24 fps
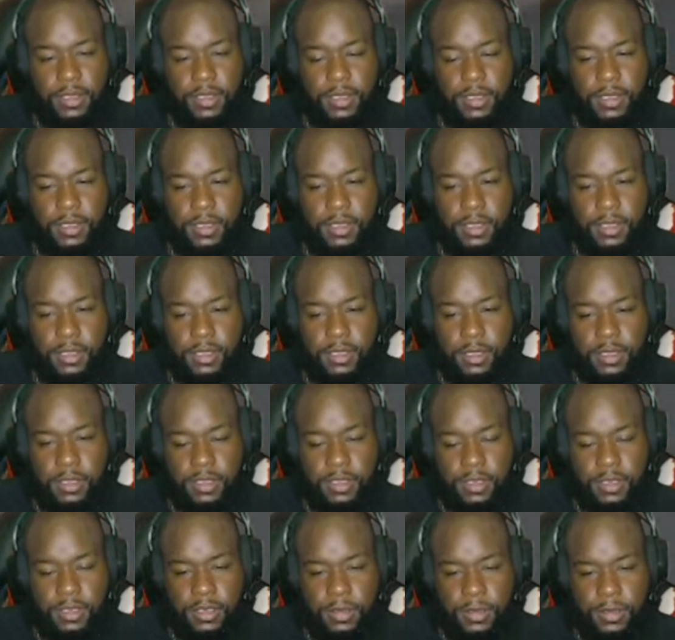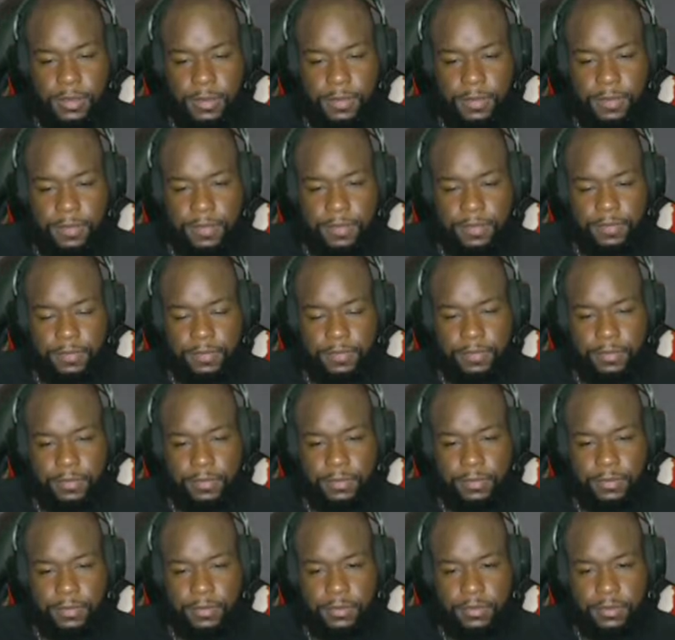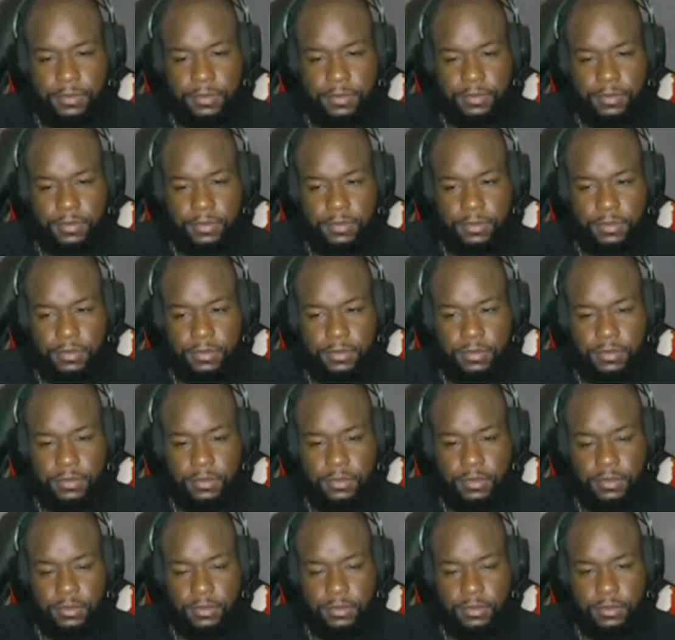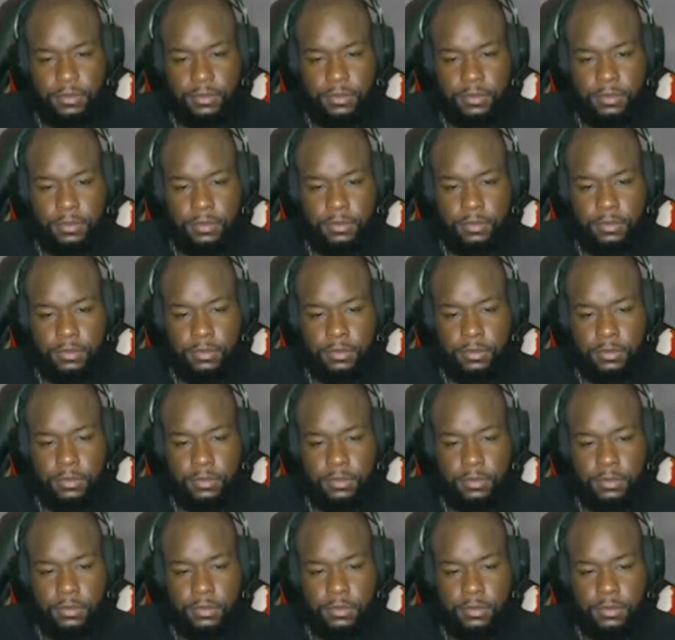(no one is talking)